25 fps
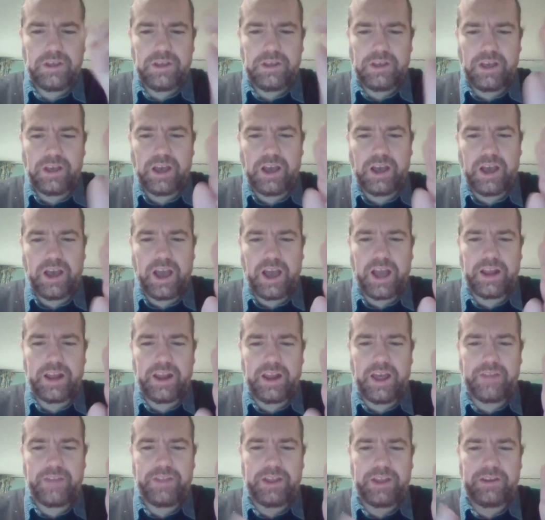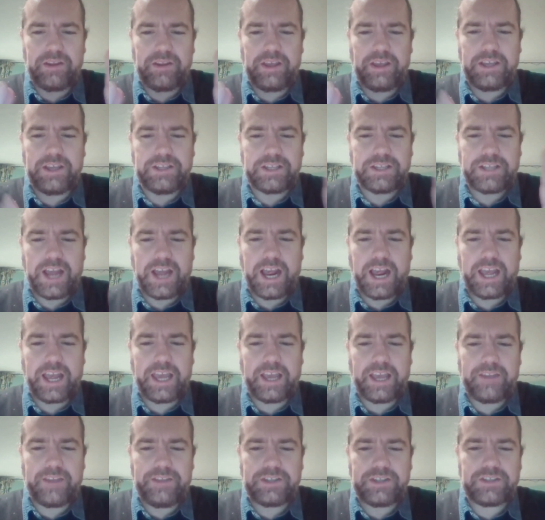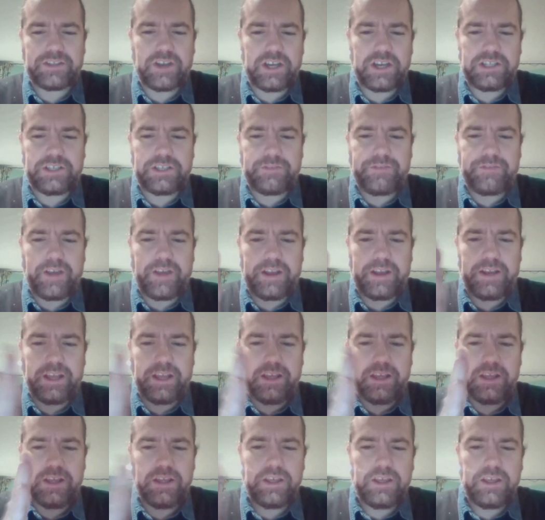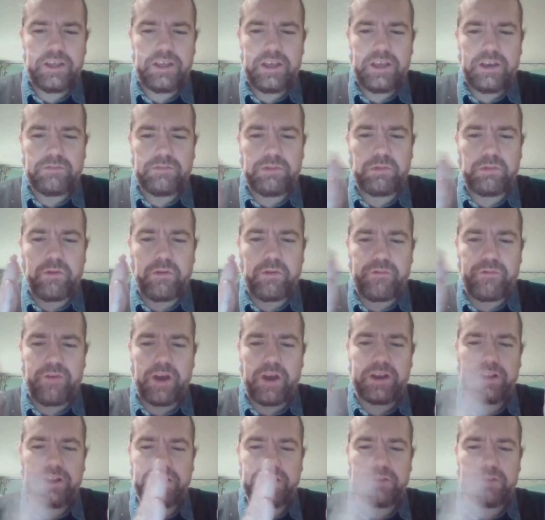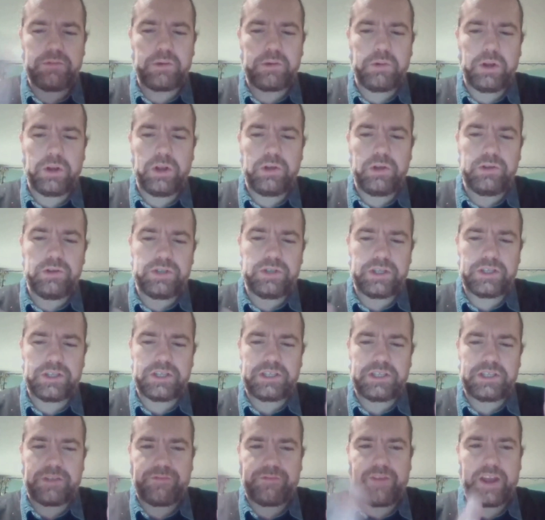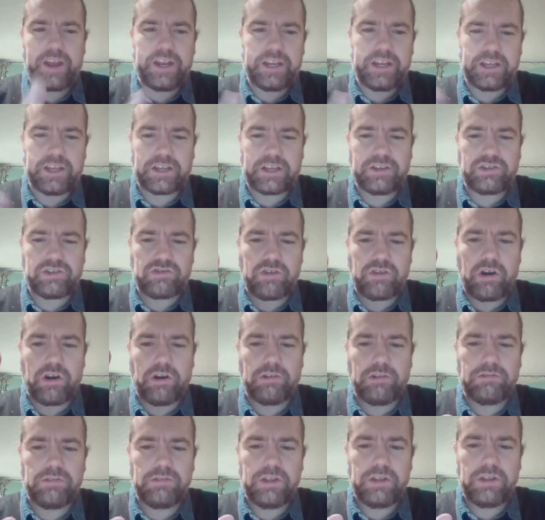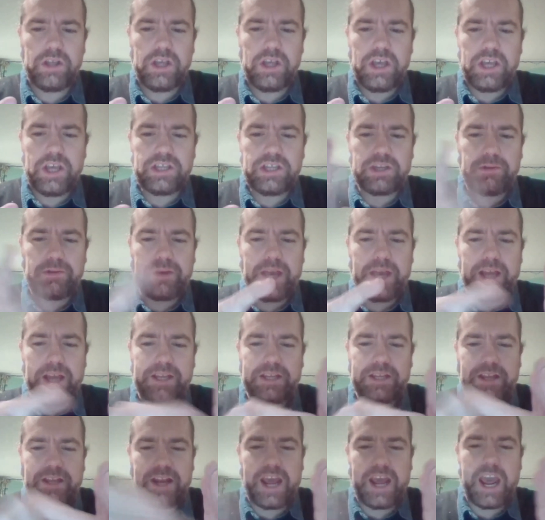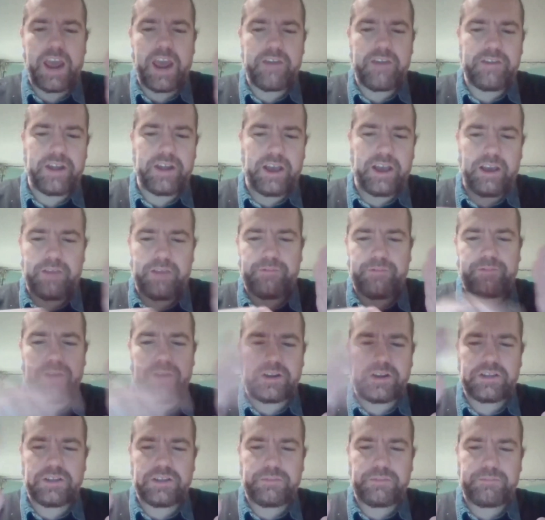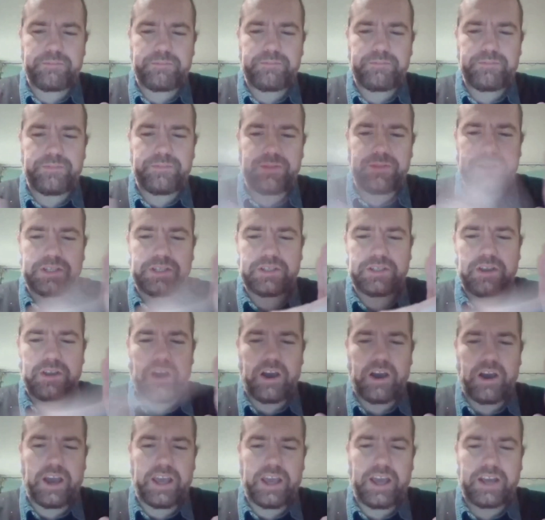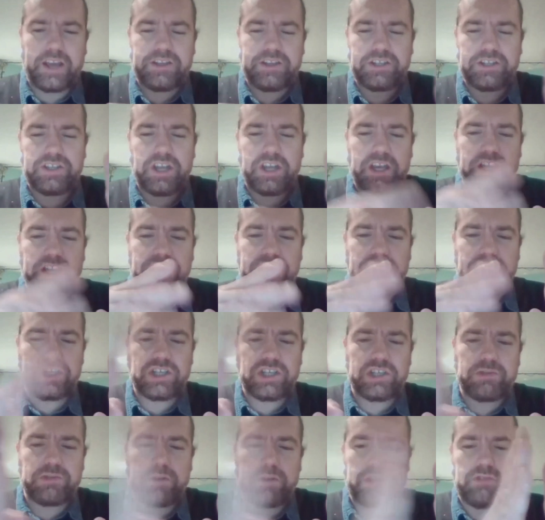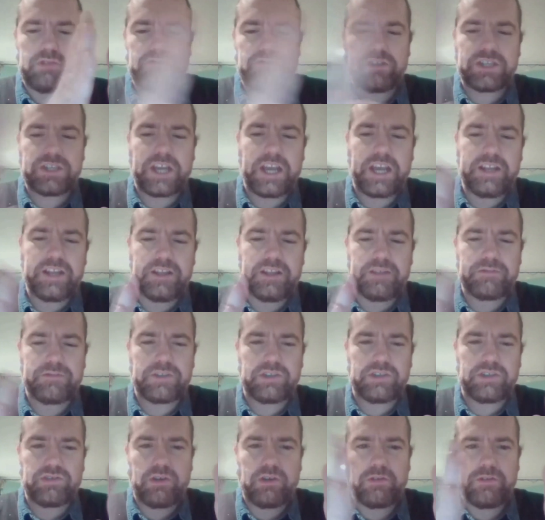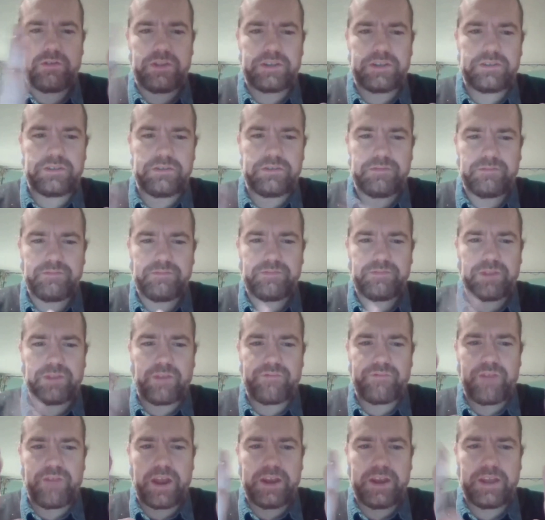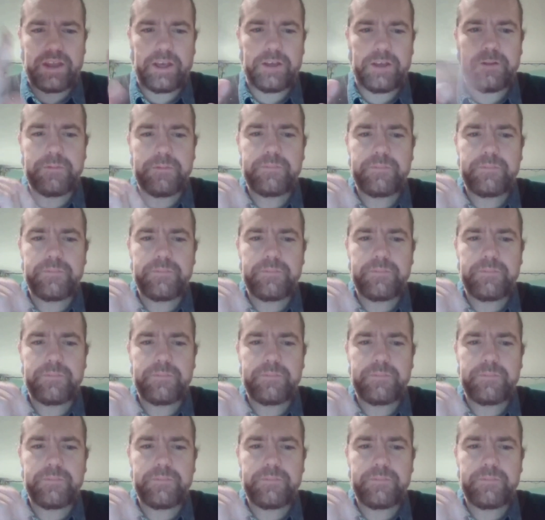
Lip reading: and then he's attacking and this guy's defending, we were finding that we were losing this defender control. So we added an area in front of this guy under certain conditions where you retain the control of this defender.